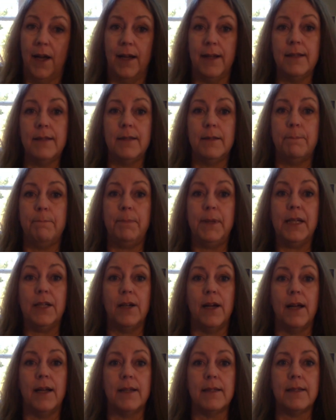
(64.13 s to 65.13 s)
us
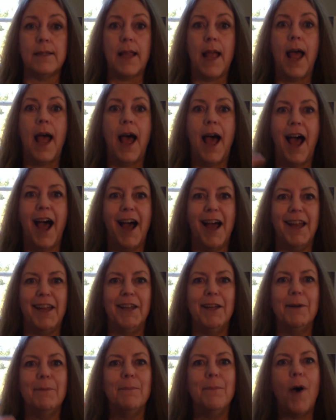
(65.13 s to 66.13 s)
because I
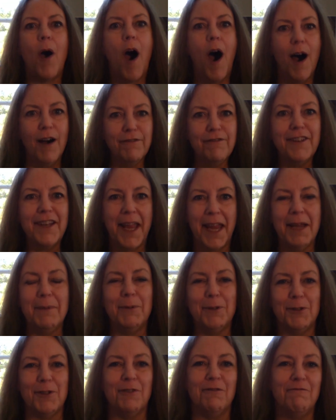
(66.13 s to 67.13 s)
am often
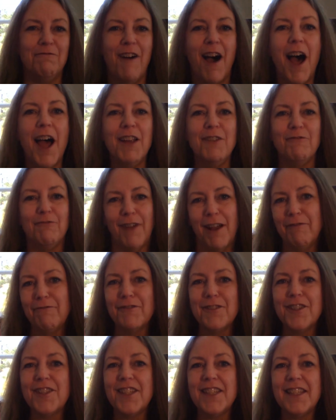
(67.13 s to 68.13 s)
able to find
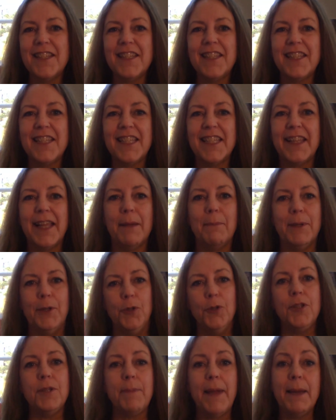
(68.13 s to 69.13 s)
references to them in
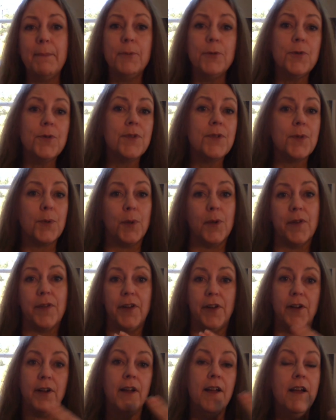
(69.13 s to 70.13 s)
newspapers or
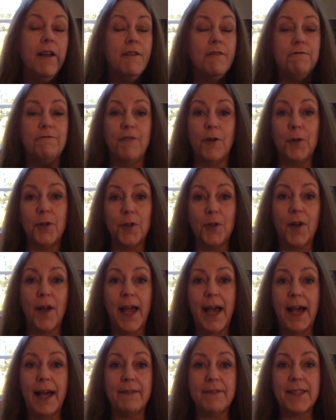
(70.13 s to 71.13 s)
their
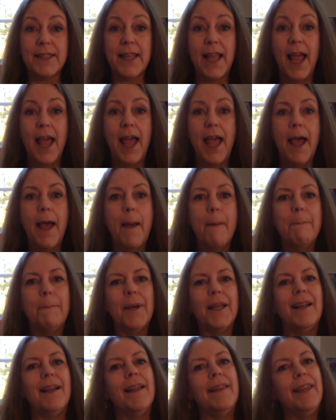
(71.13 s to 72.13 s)
photographs.
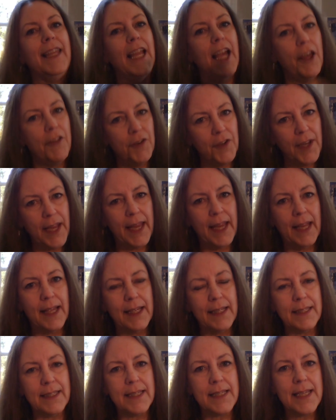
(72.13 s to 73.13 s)
But on the other
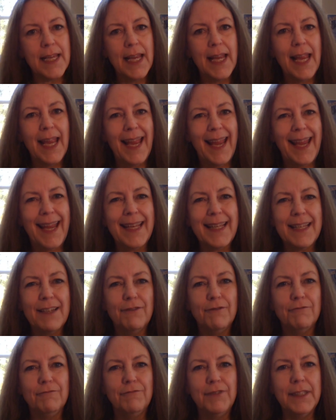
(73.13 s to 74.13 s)
hand, it
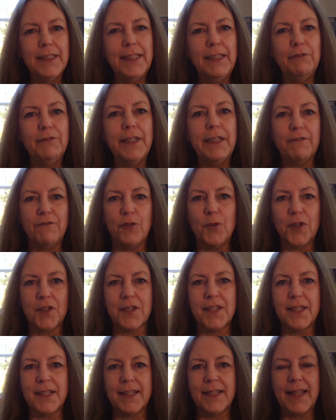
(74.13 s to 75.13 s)
really
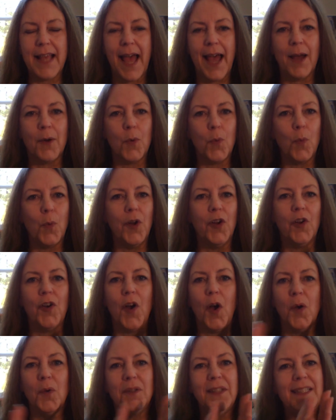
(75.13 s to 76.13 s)
reinforces that
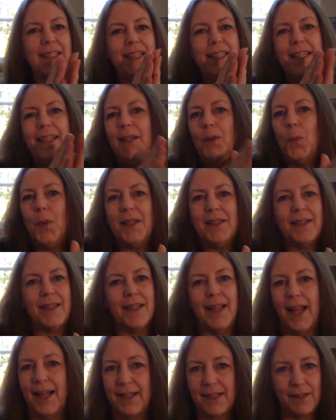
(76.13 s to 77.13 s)
we're only seeing one
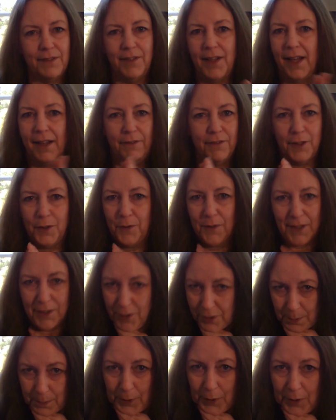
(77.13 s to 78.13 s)
slice of life in
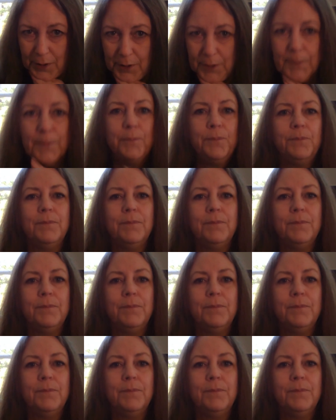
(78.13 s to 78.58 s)
Greensboro.